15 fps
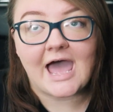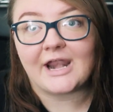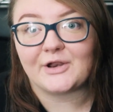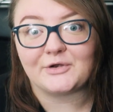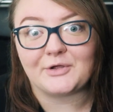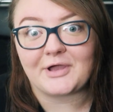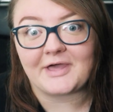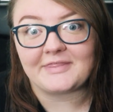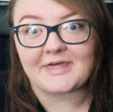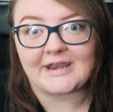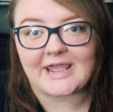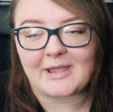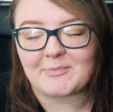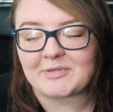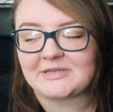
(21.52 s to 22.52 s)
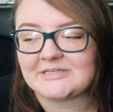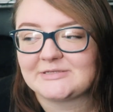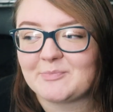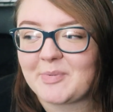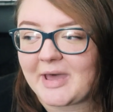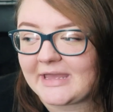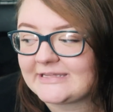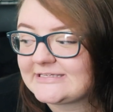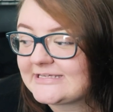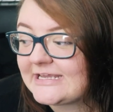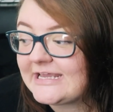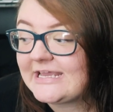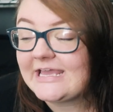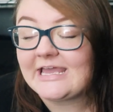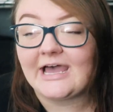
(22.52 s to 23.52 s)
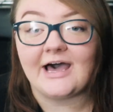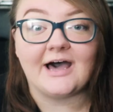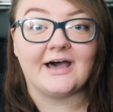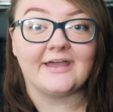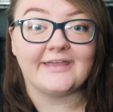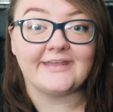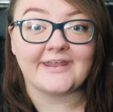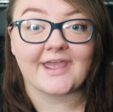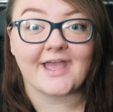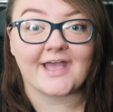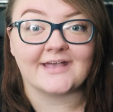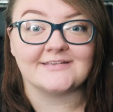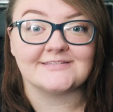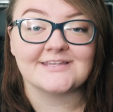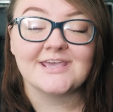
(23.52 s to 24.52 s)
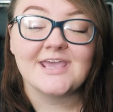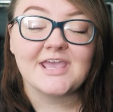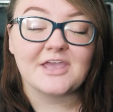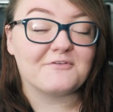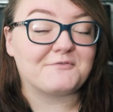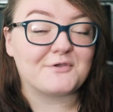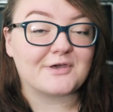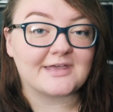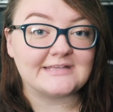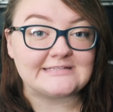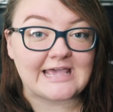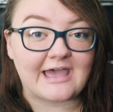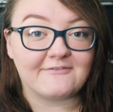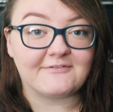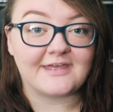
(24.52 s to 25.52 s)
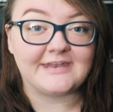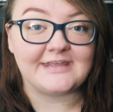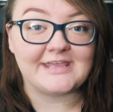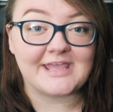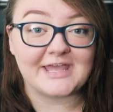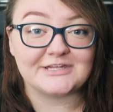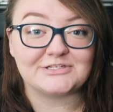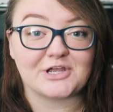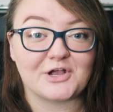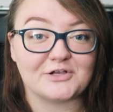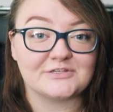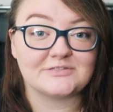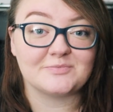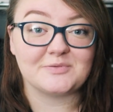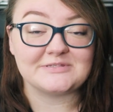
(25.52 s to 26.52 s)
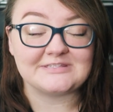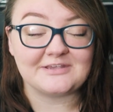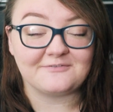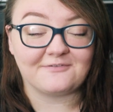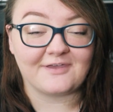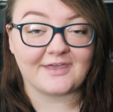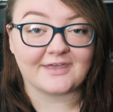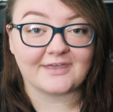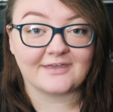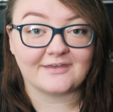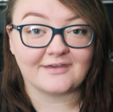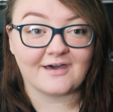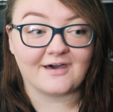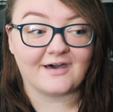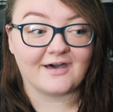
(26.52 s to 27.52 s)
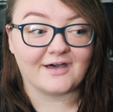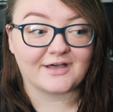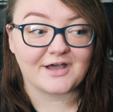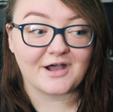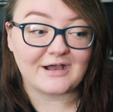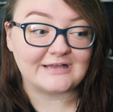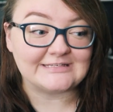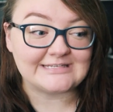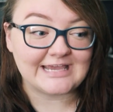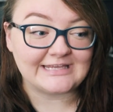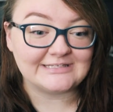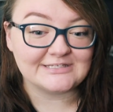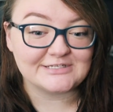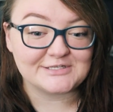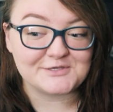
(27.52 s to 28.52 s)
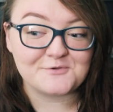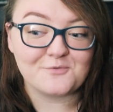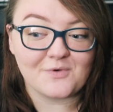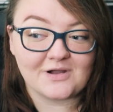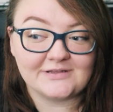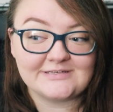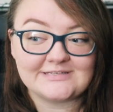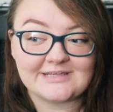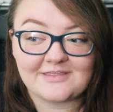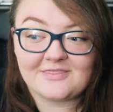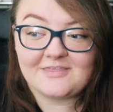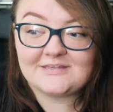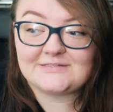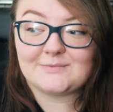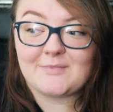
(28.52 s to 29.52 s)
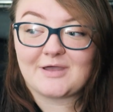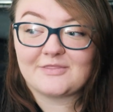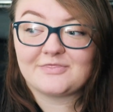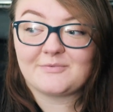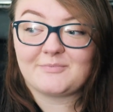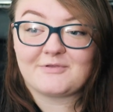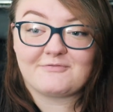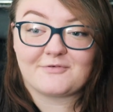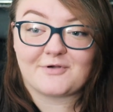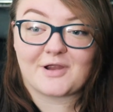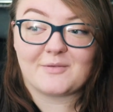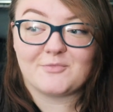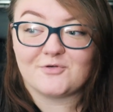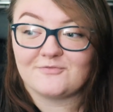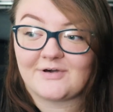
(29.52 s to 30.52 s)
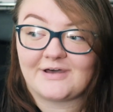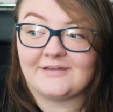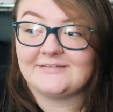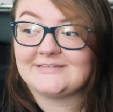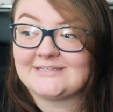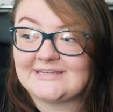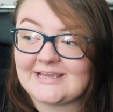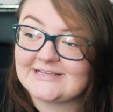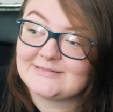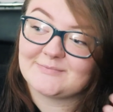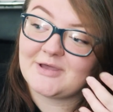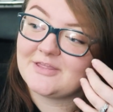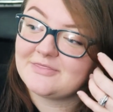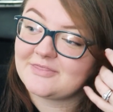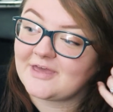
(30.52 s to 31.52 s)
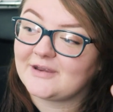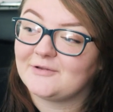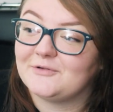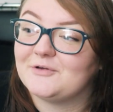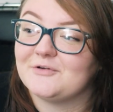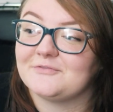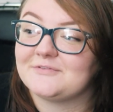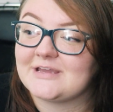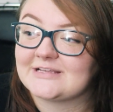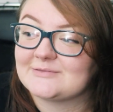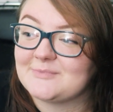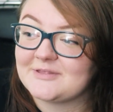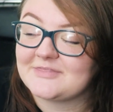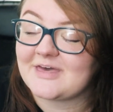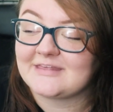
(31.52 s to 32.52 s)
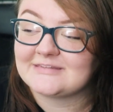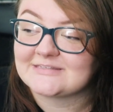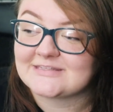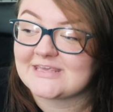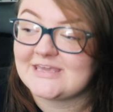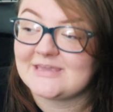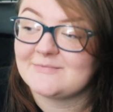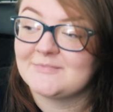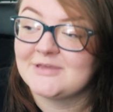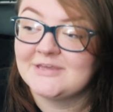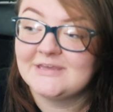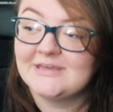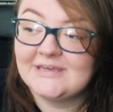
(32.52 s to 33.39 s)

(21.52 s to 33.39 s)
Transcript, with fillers: I don't know how that happened, but uh, it has. If you guys have any hedgehog specific uh, content you want this month before I move on to next month, I don't know if next month has a theme